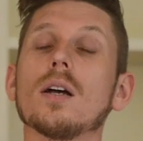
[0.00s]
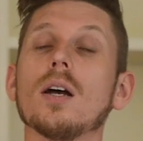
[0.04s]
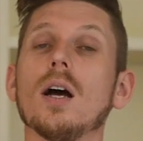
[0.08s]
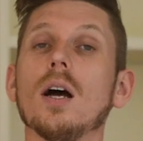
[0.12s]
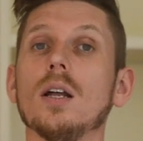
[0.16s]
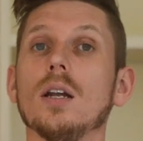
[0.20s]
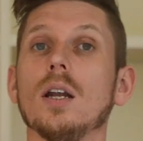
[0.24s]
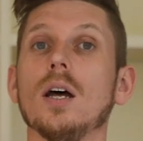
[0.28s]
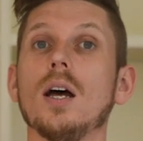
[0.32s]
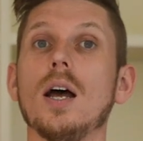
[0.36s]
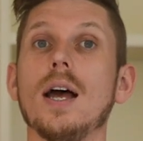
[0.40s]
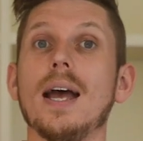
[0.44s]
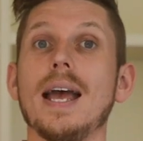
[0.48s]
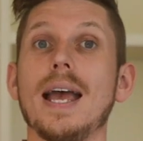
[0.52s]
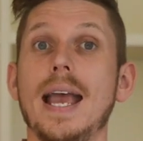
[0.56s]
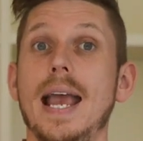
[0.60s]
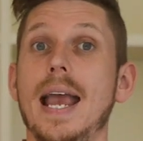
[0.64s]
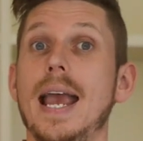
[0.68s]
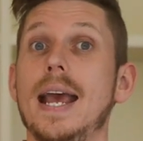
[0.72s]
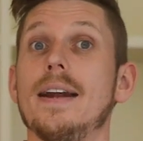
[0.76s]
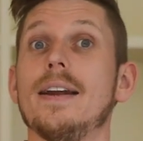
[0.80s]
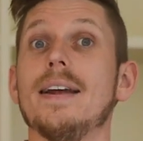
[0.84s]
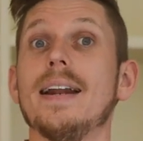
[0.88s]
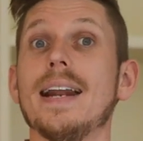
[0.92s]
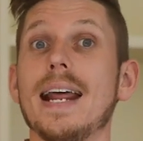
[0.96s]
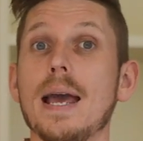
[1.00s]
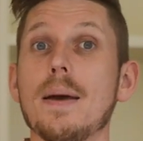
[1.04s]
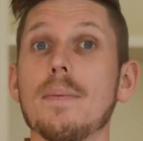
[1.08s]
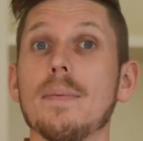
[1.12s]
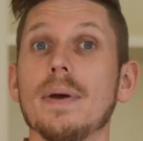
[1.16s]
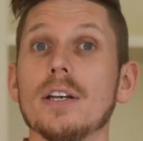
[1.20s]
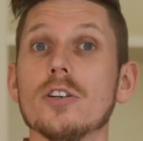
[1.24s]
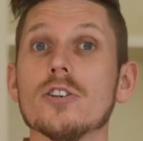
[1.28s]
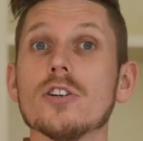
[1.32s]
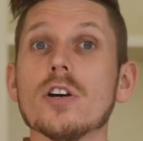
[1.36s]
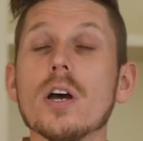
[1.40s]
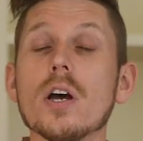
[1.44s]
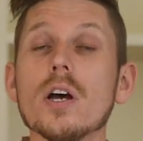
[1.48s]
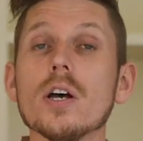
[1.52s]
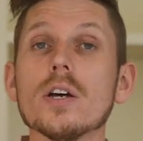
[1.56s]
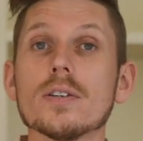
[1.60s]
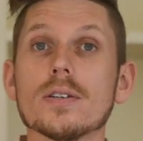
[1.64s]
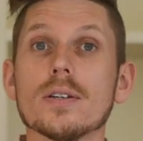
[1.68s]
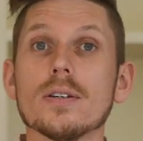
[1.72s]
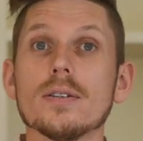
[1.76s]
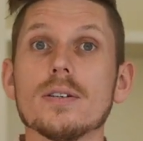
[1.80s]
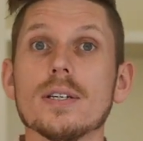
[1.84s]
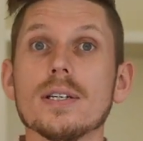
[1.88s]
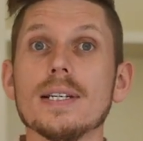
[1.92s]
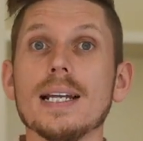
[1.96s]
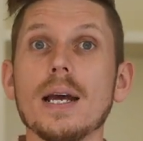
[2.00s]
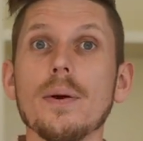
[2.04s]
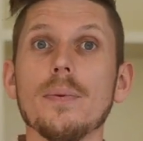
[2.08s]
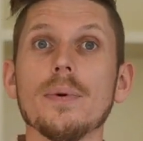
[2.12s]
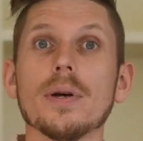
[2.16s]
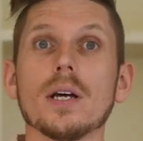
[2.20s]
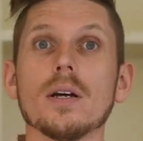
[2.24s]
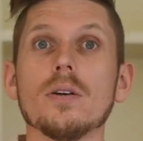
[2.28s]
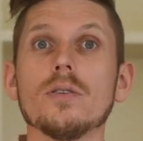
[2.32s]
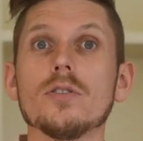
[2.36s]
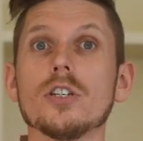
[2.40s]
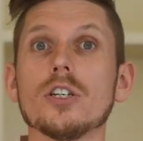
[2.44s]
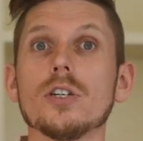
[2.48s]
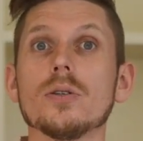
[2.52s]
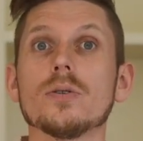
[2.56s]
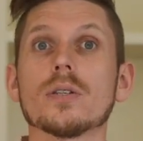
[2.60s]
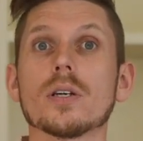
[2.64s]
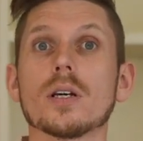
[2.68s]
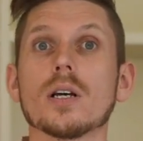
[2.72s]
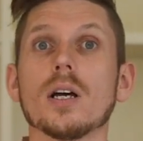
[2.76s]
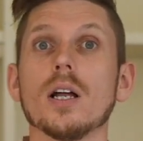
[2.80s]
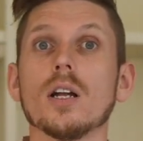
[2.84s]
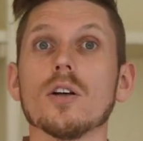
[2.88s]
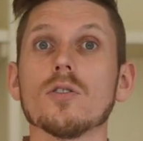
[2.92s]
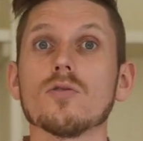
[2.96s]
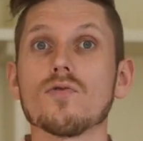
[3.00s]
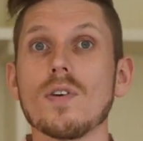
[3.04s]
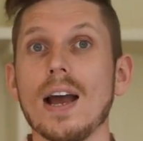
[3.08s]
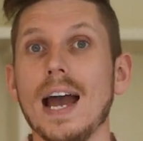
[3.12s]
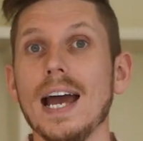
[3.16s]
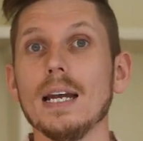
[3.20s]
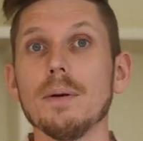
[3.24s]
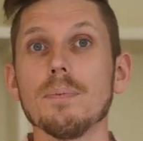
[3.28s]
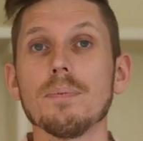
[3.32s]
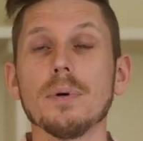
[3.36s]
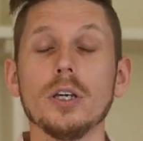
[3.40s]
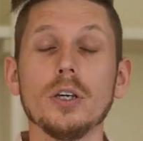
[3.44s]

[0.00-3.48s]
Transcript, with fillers: color in an image. So today we're going to use the color red,